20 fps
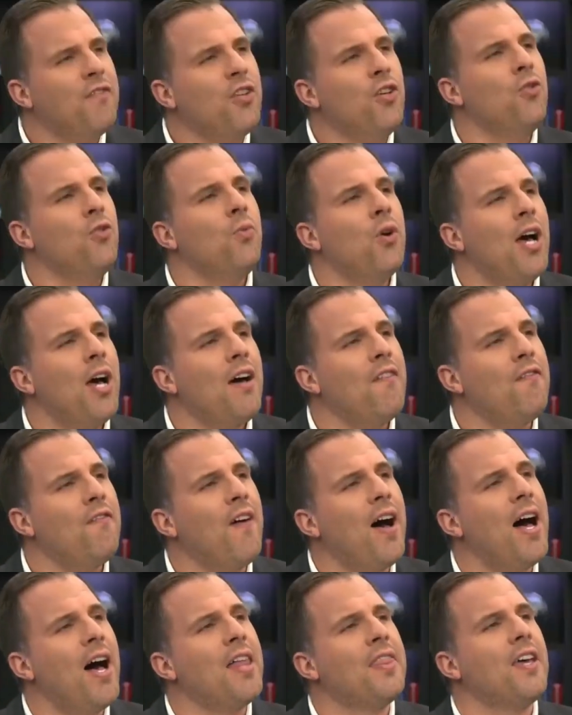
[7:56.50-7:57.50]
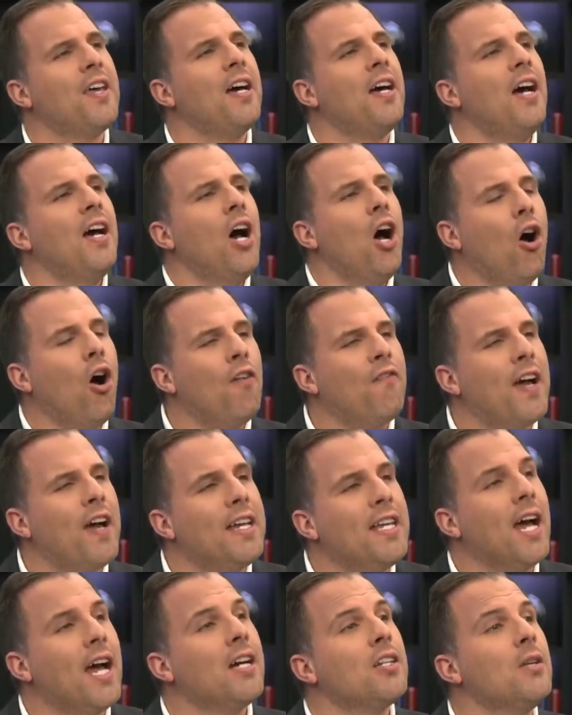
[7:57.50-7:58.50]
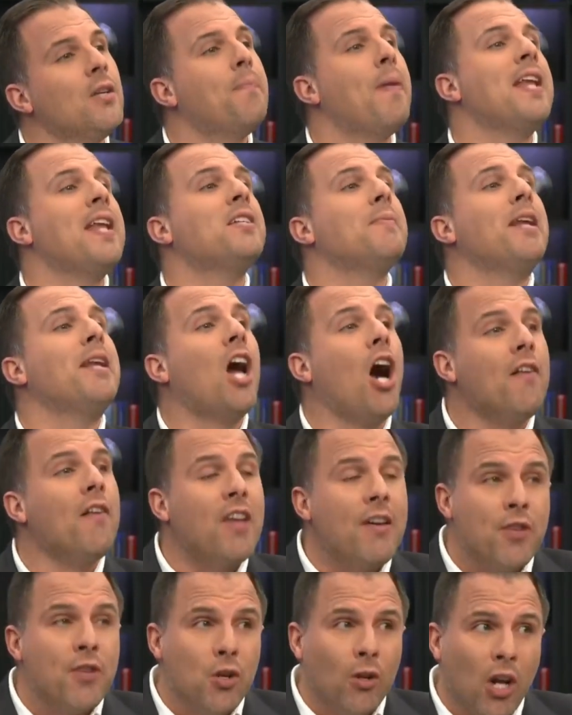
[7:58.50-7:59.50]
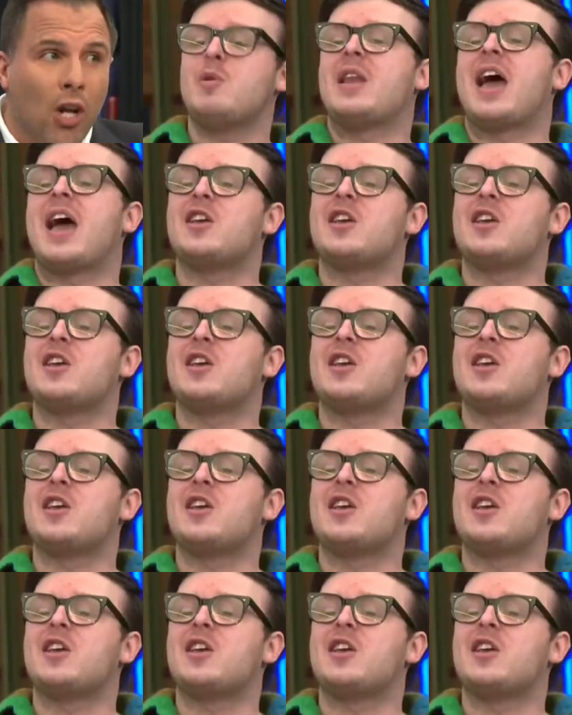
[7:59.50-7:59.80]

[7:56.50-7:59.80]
you were a father of a young... Benjamin, I've given you a lot of